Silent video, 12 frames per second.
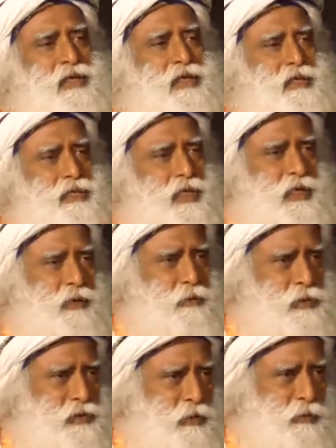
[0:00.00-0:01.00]
Krishna
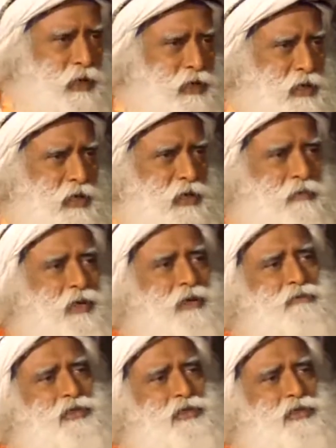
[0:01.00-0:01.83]
temples are made another way,